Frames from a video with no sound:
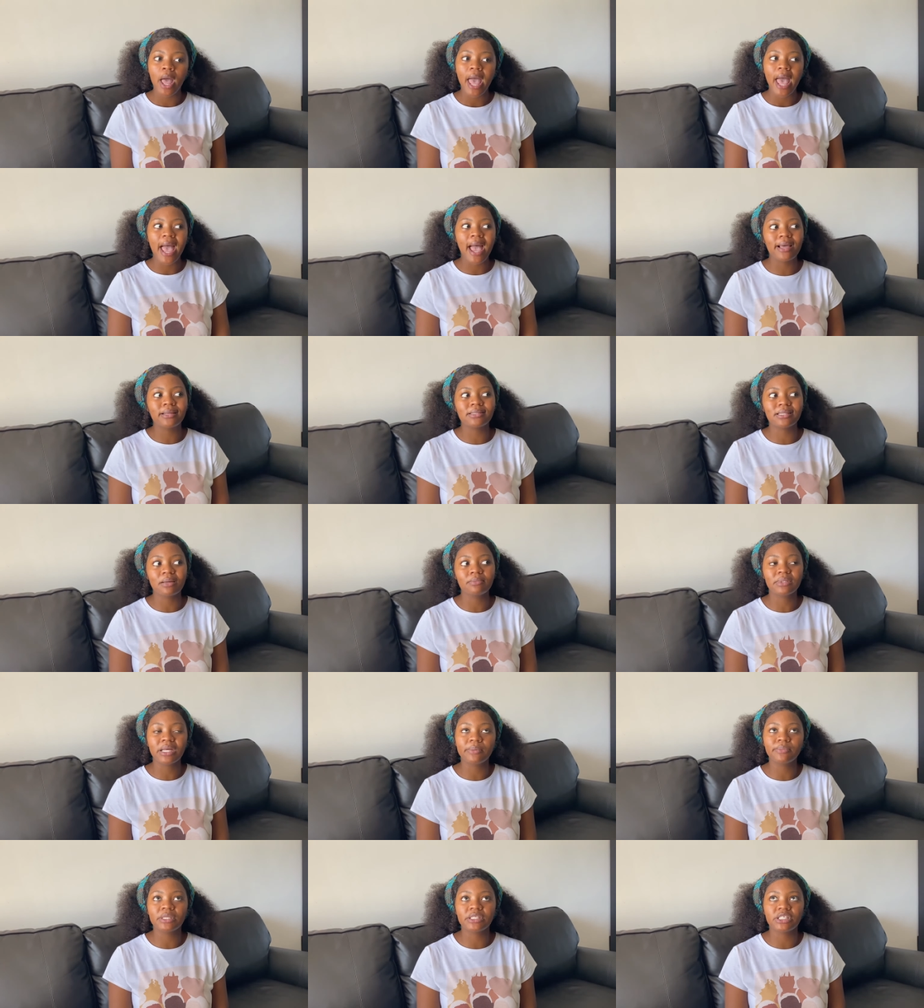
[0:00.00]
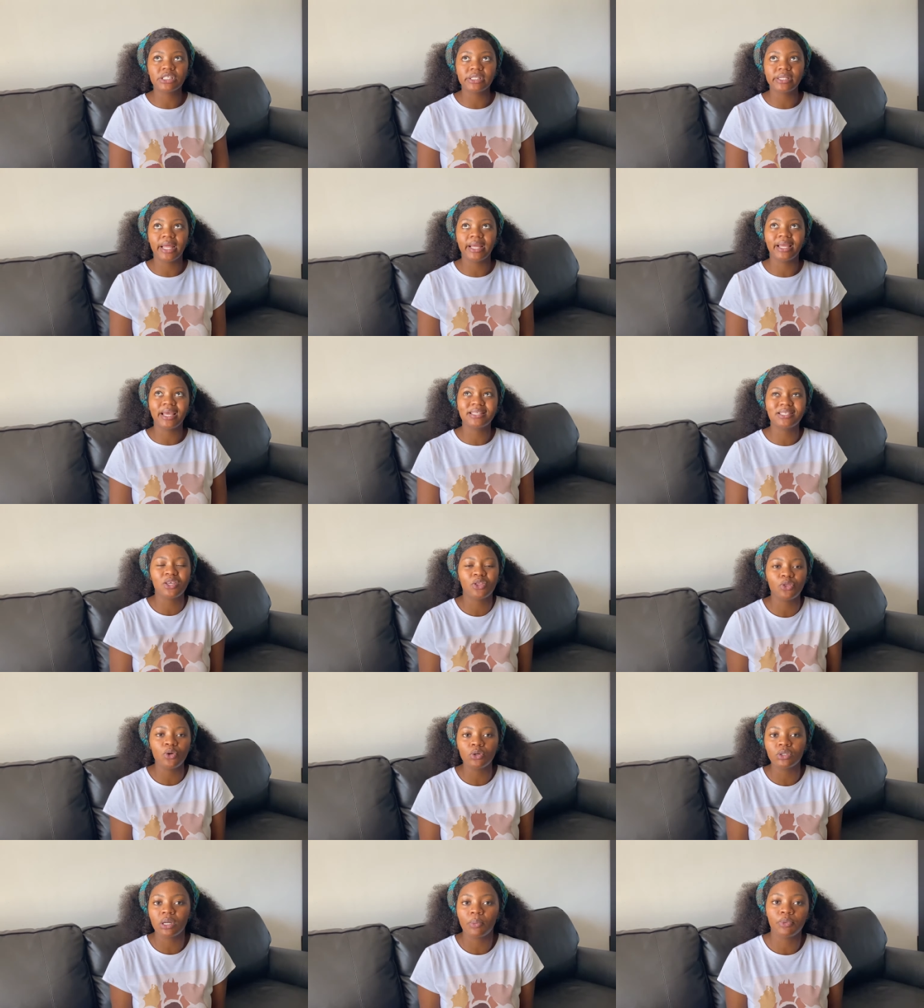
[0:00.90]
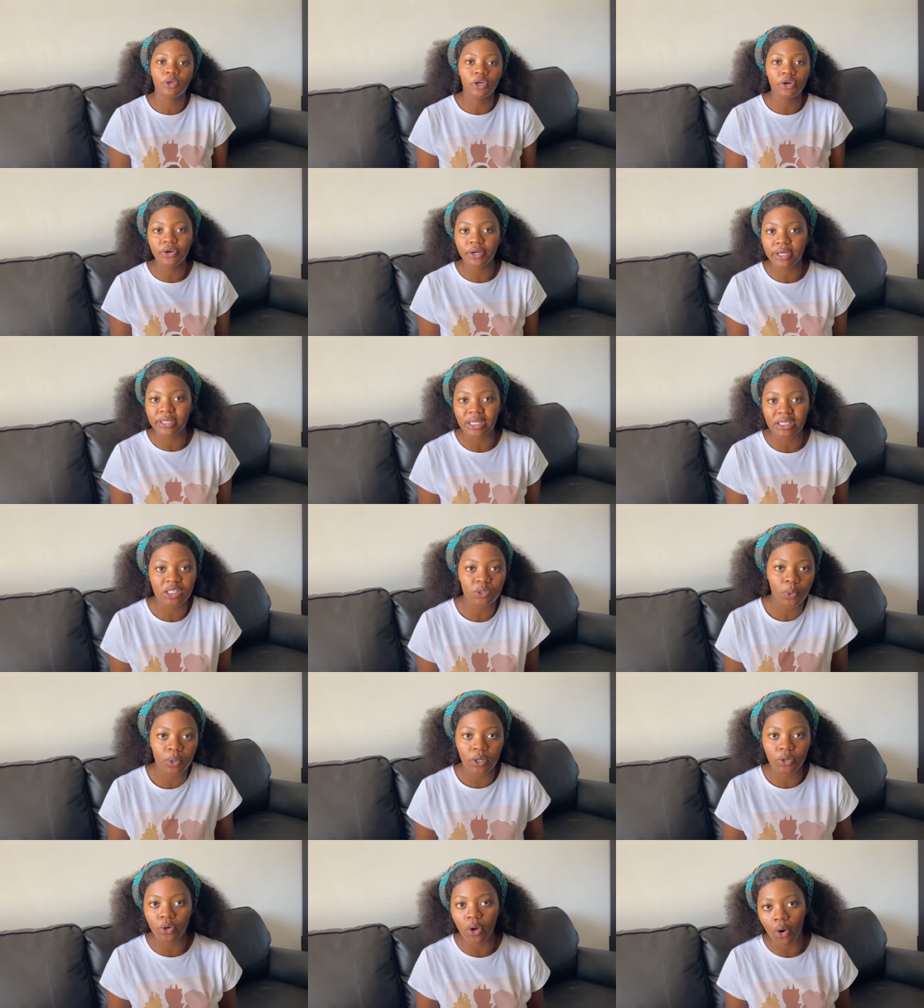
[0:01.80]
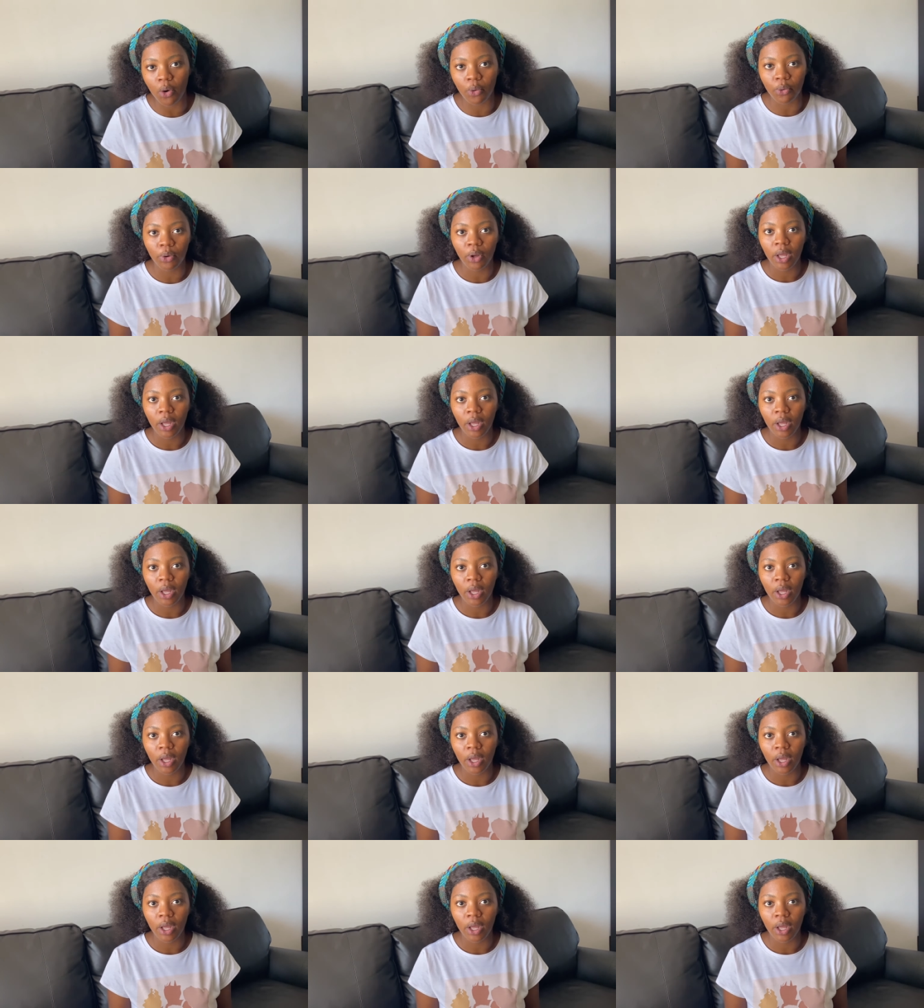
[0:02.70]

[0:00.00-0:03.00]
And sometimes it's just like, it's a thought, I'm curious, I just want to know.